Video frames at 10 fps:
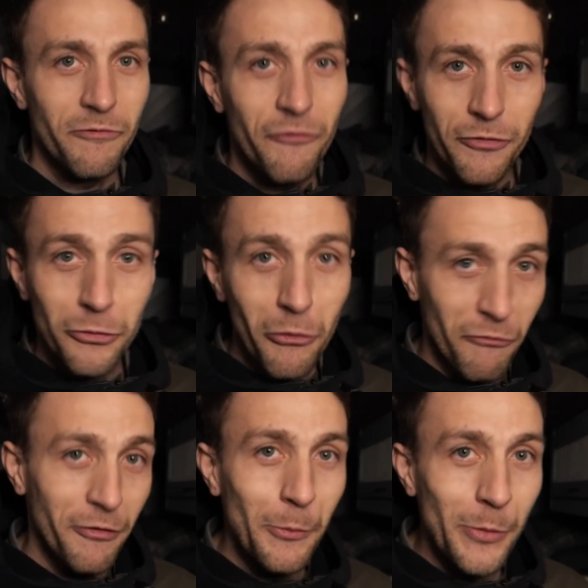for not
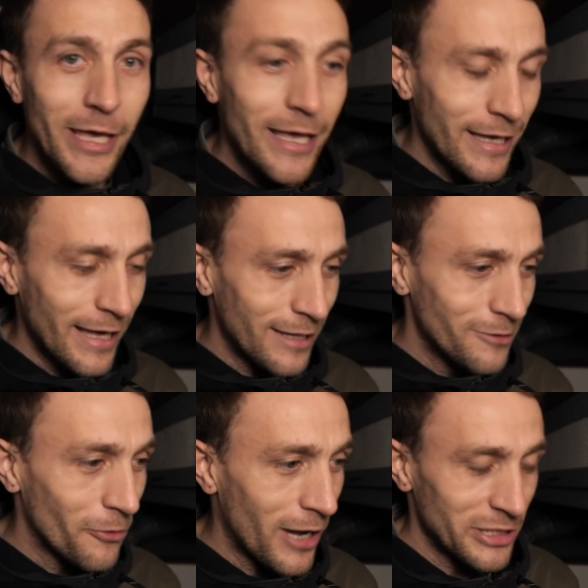filming it
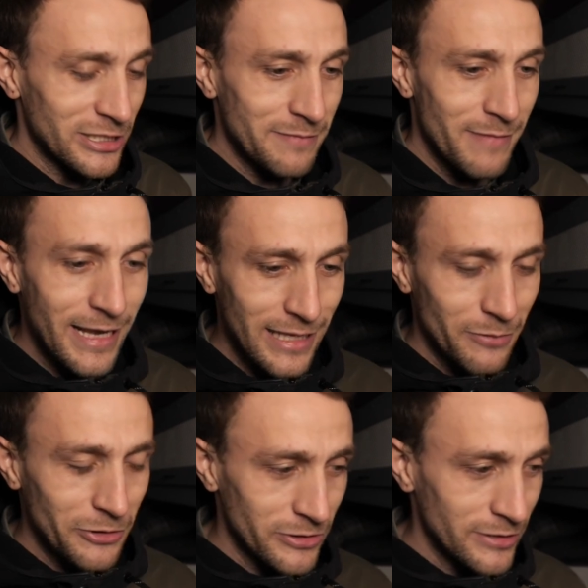and not actually making the
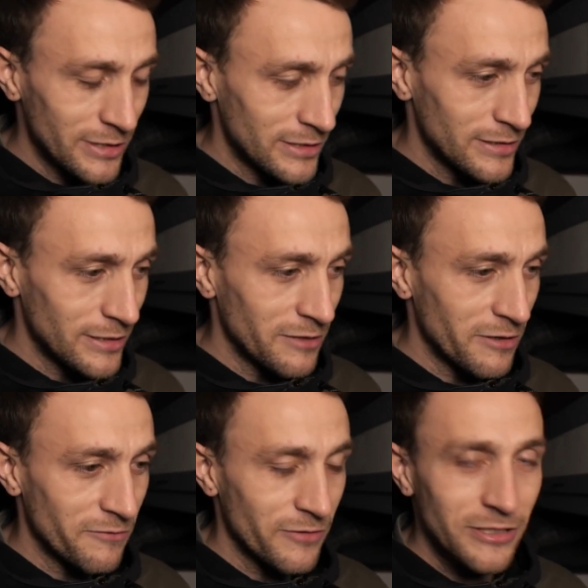most
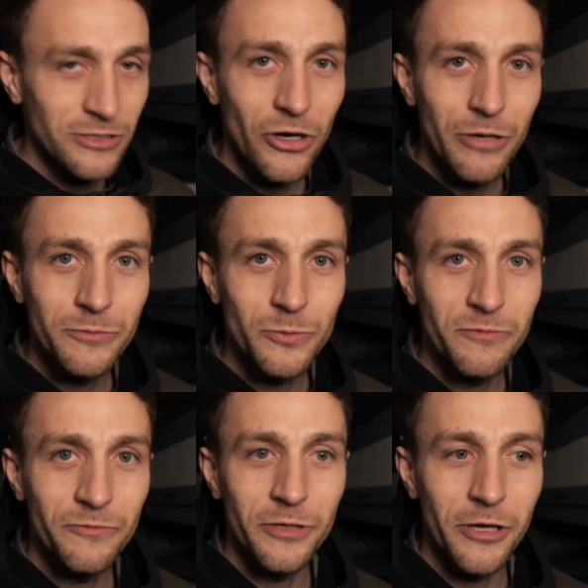of these times
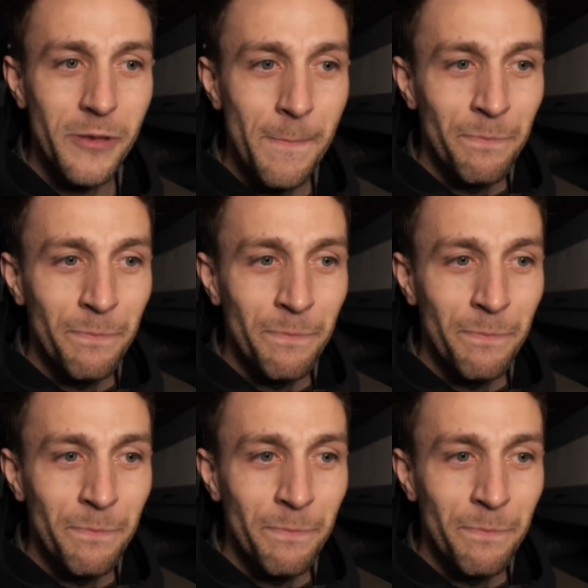with, you know,